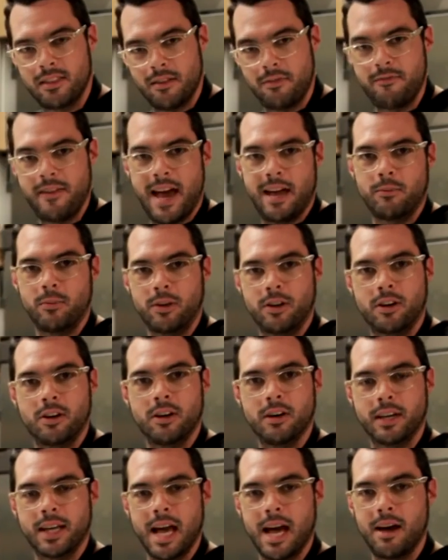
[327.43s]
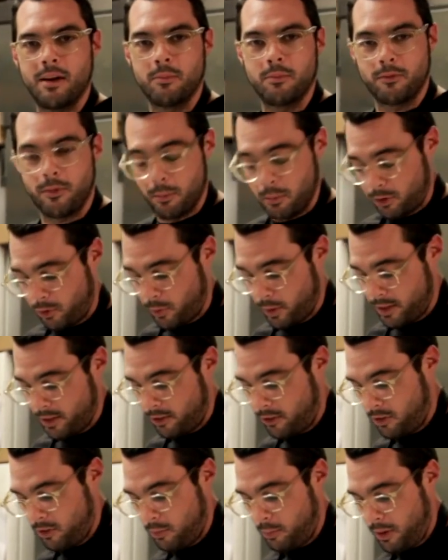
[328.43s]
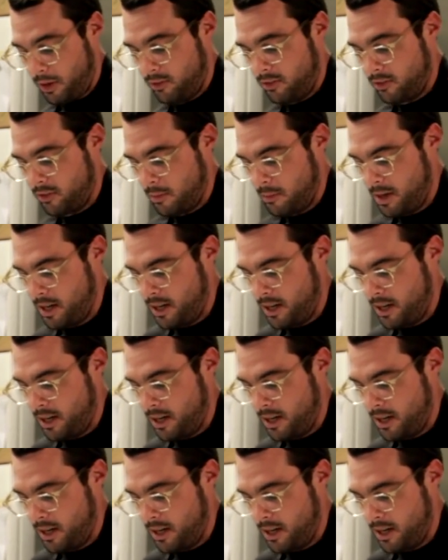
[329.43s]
the fat would cook out from between the two pieces of